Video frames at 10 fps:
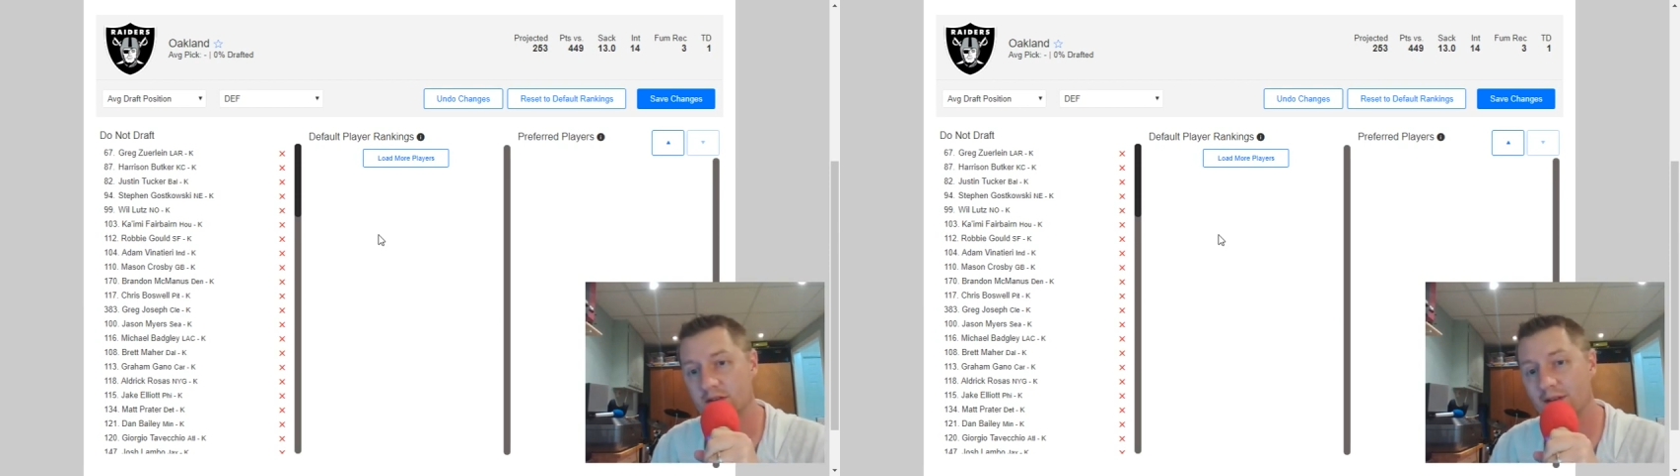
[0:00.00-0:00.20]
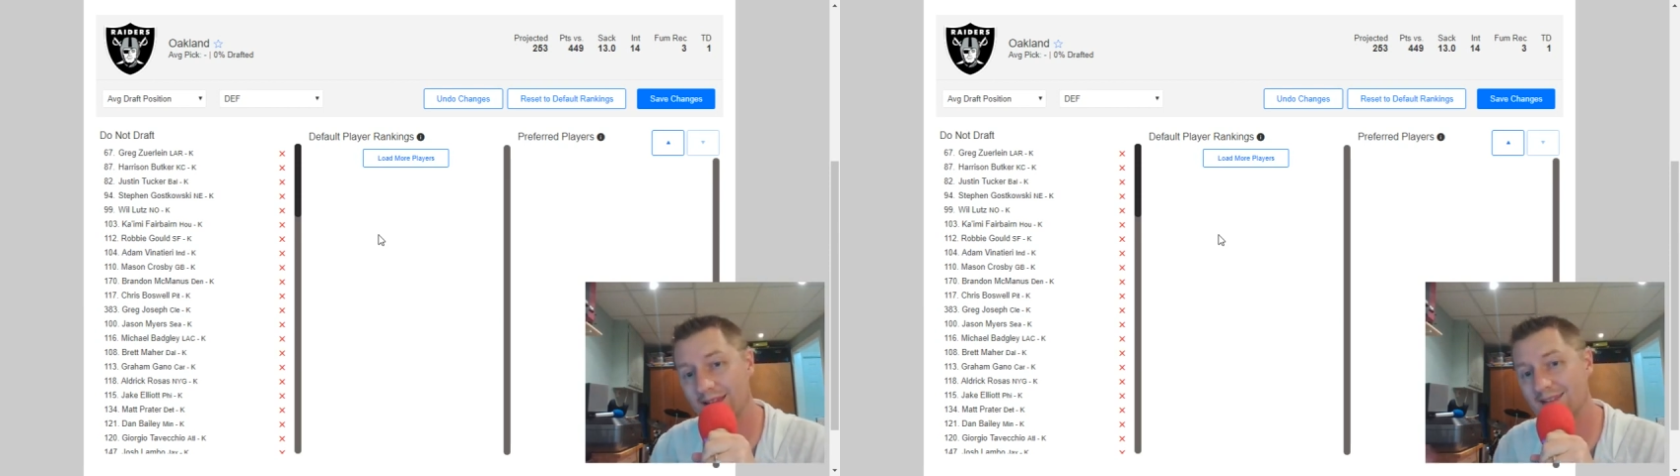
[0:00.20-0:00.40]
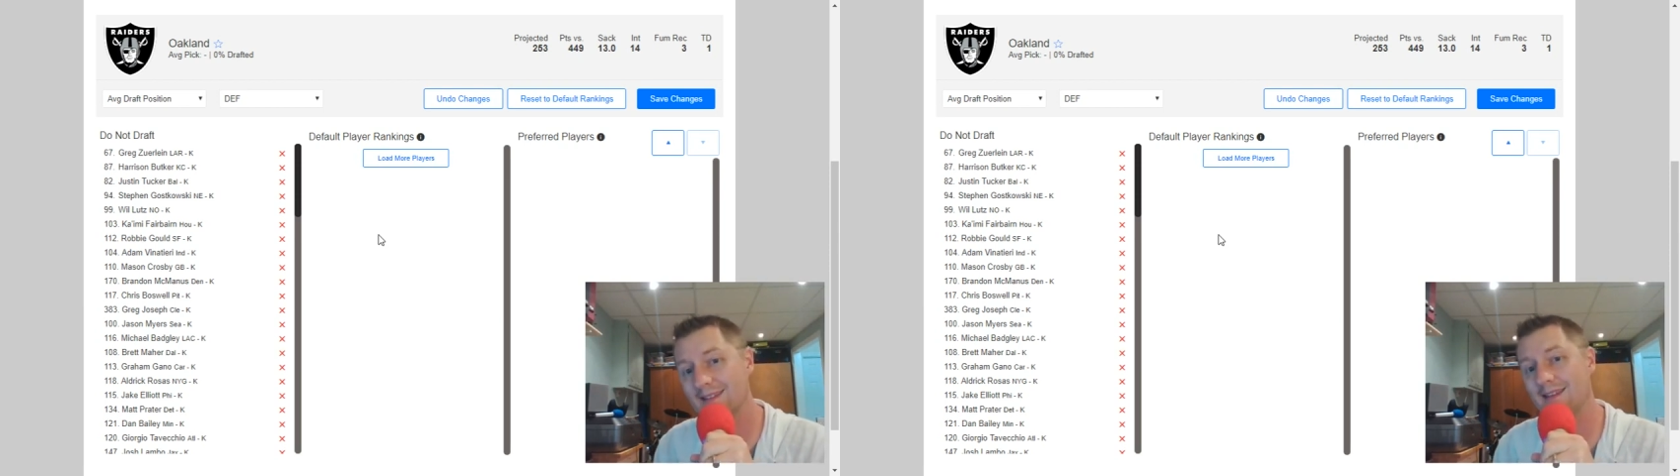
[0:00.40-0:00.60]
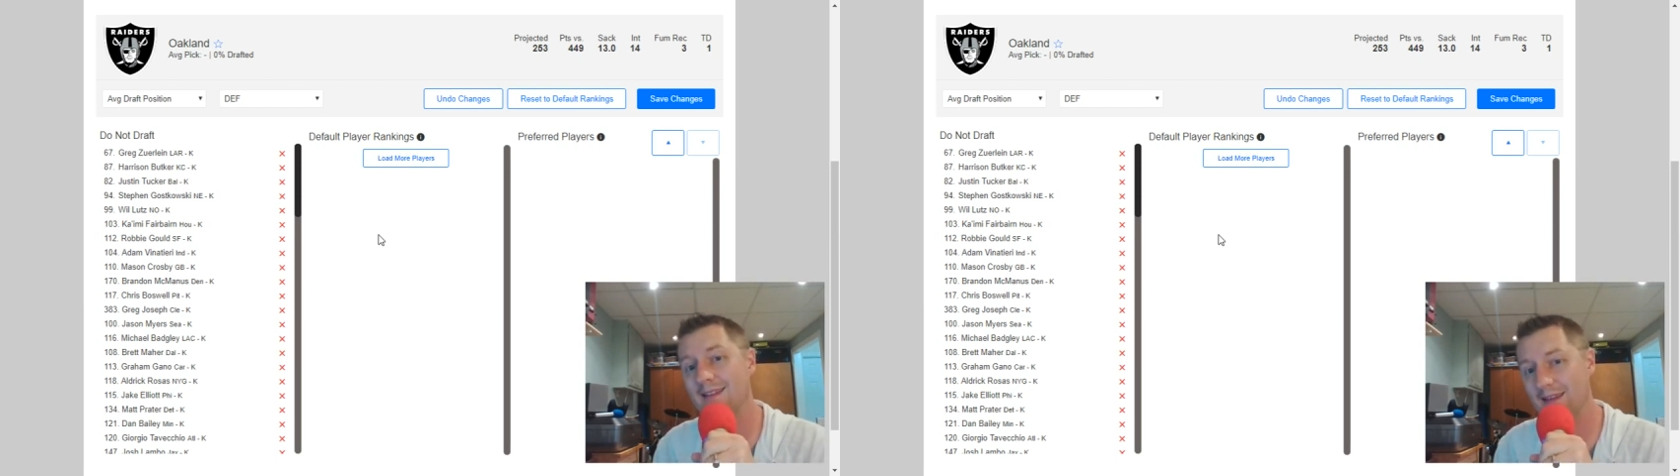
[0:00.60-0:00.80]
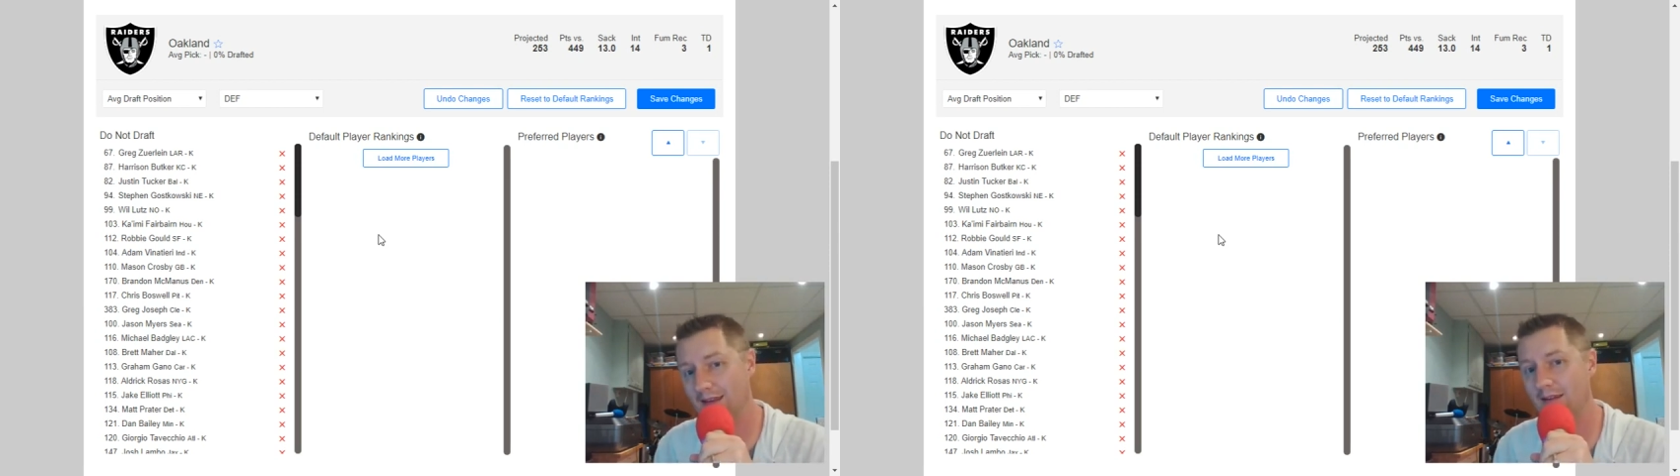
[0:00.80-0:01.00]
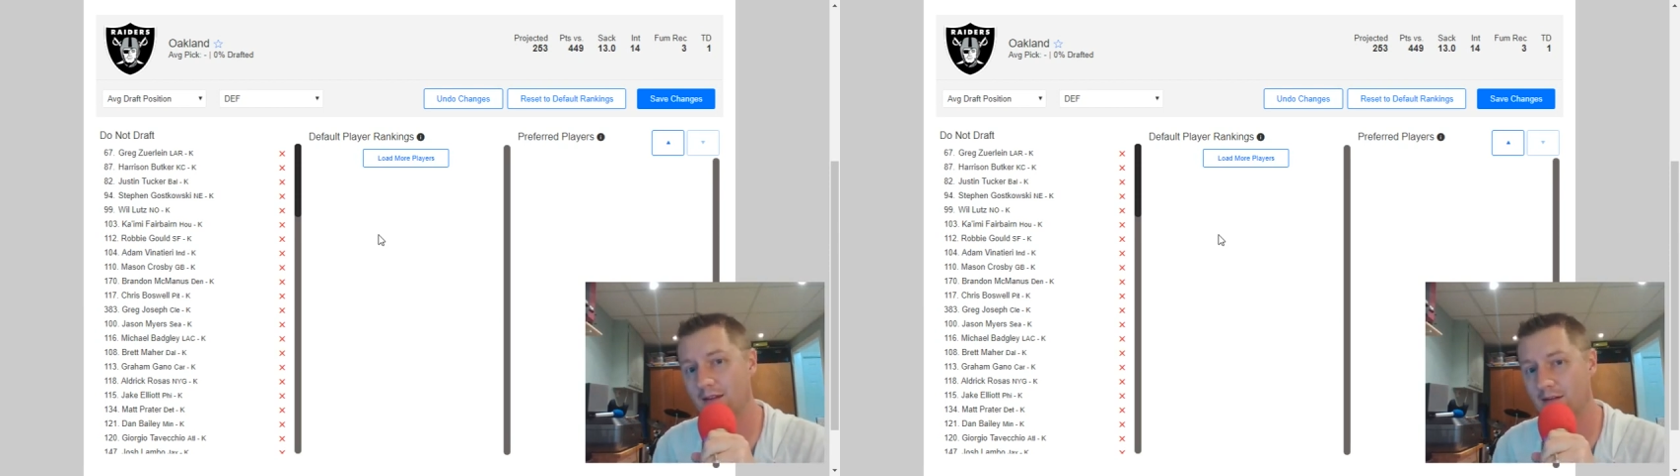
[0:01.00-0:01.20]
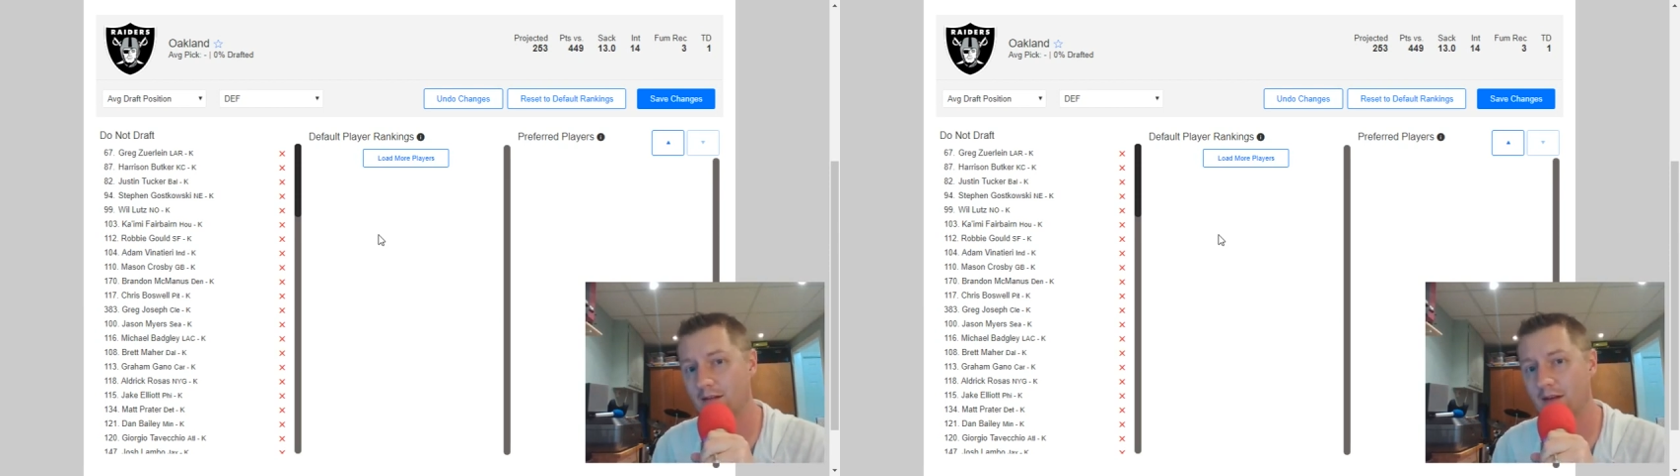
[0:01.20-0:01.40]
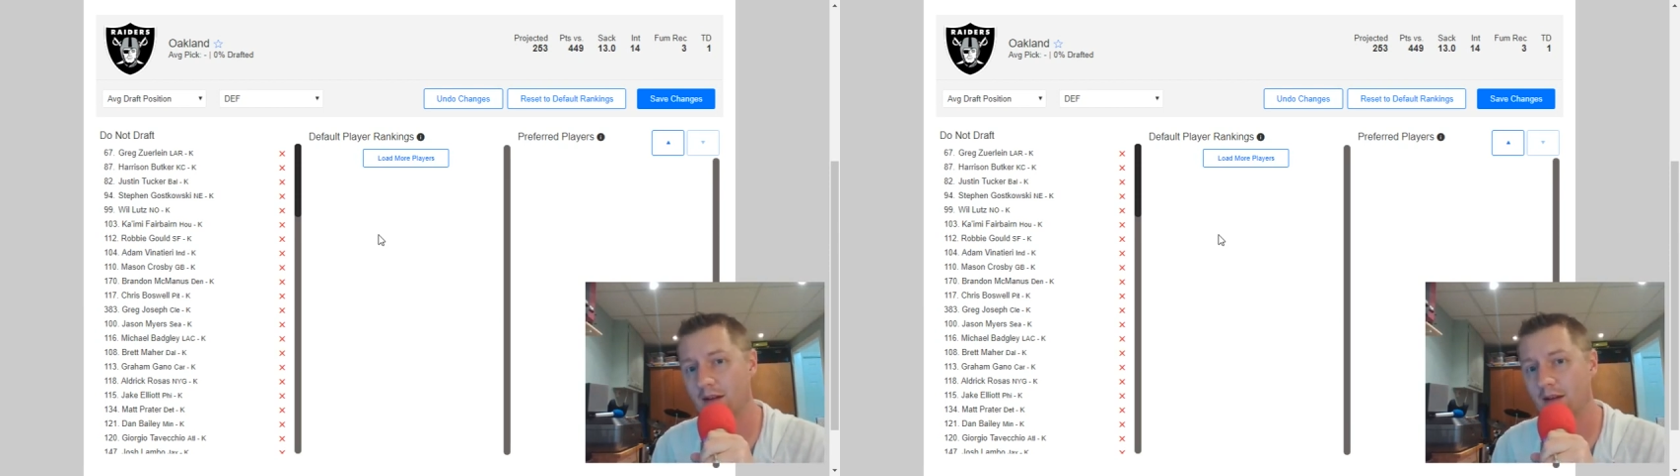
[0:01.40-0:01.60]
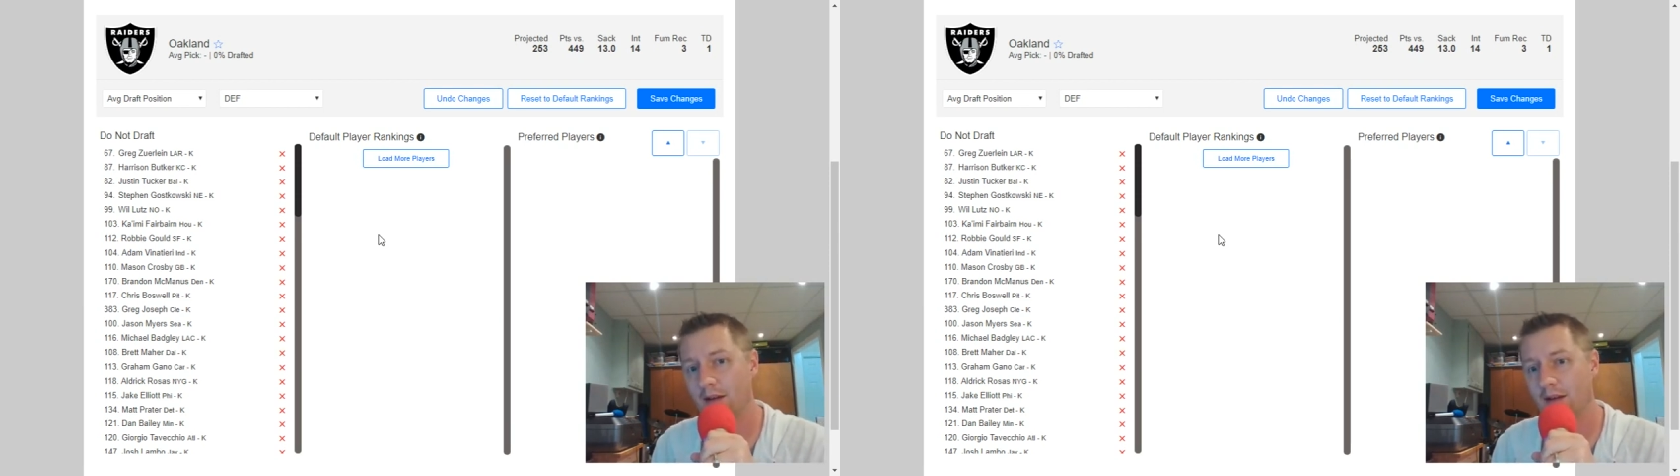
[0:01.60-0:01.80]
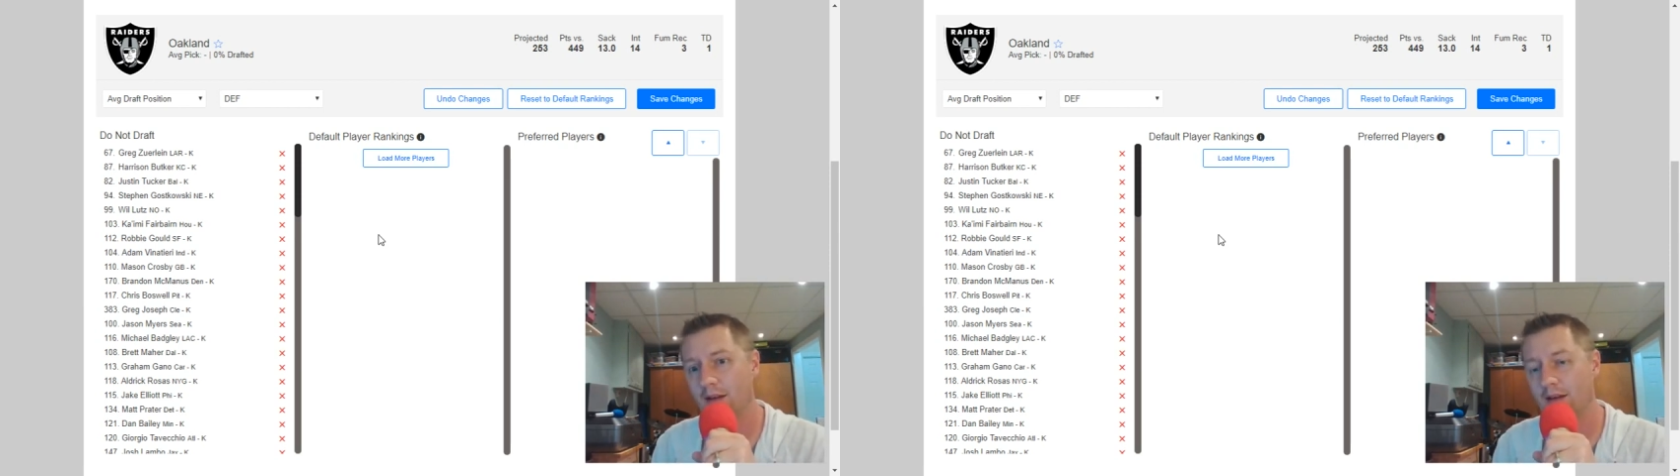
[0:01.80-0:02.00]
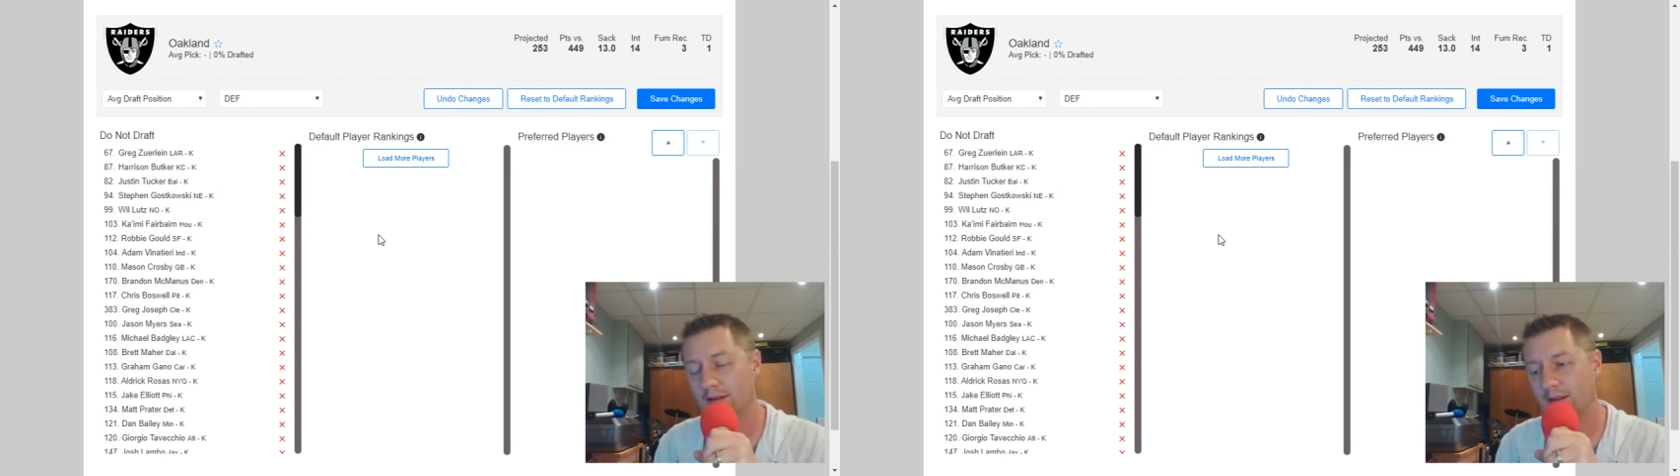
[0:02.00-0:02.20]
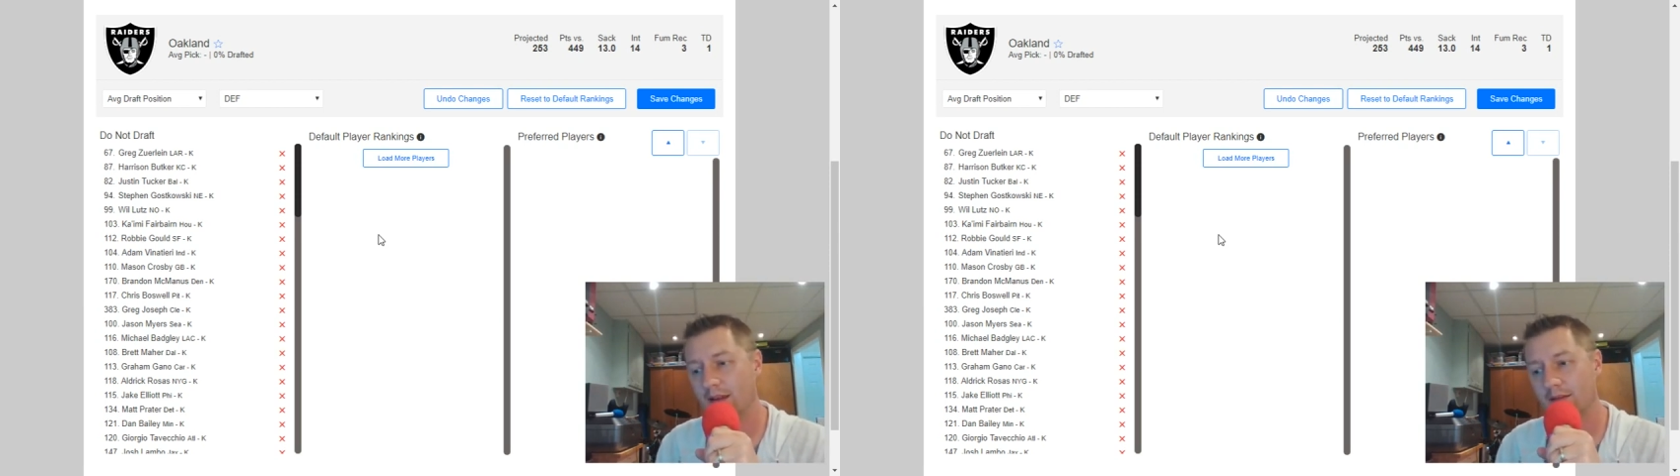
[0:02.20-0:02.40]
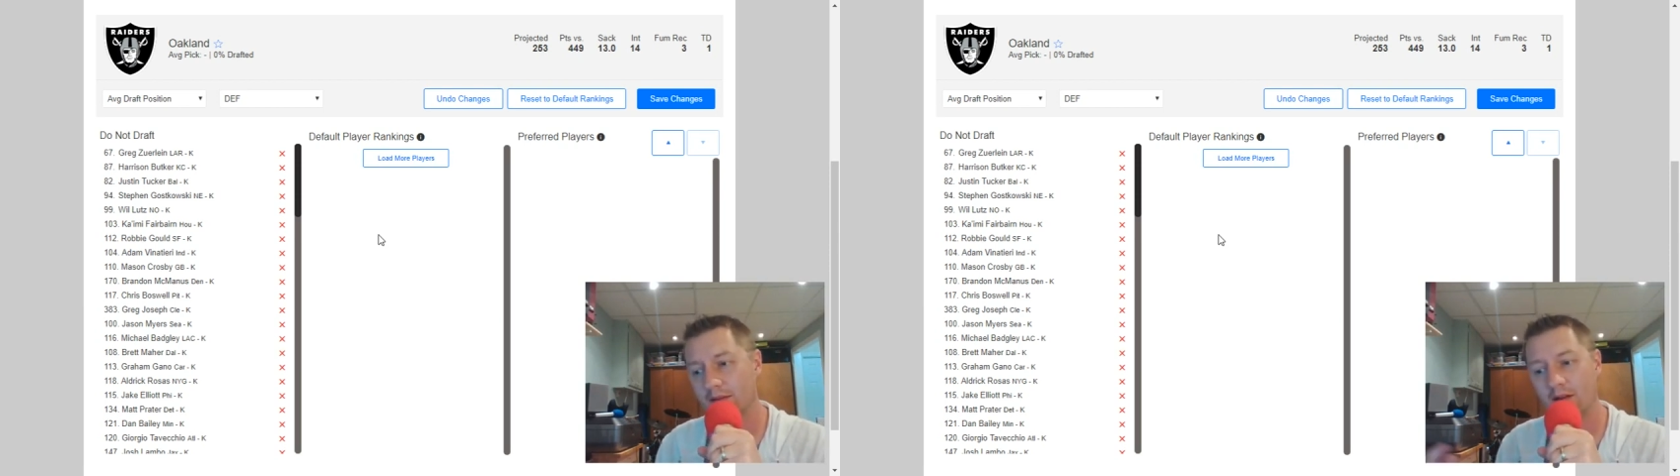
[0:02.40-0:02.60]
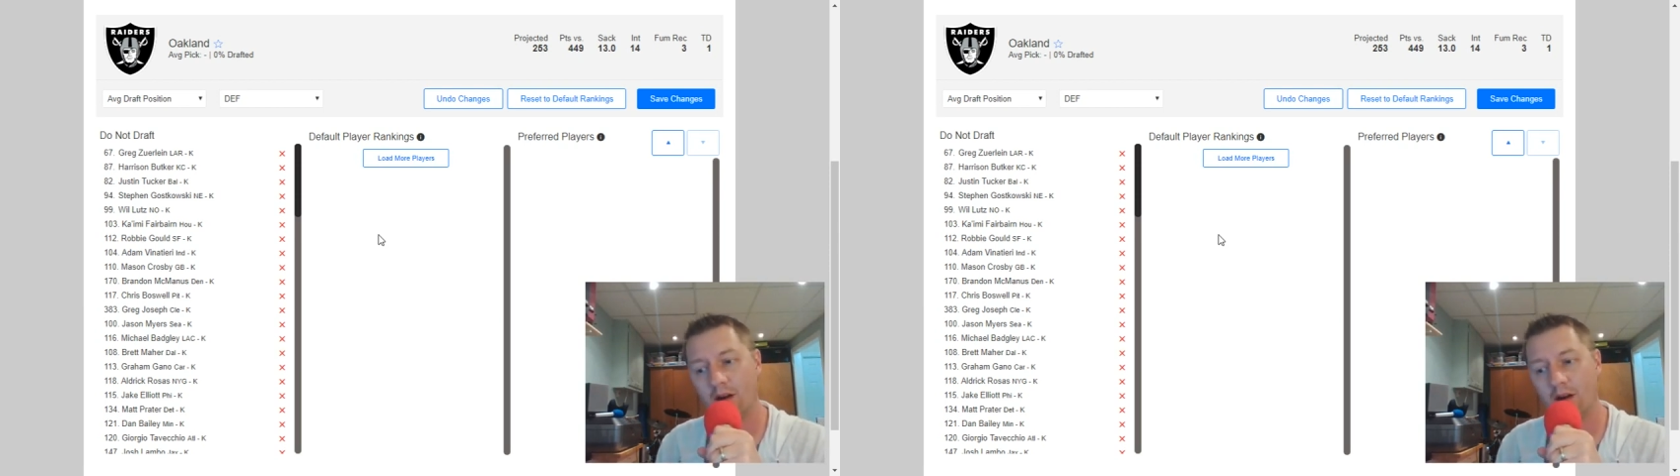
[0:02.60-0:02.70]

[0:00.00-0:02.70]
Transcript: because that's the key here. And there's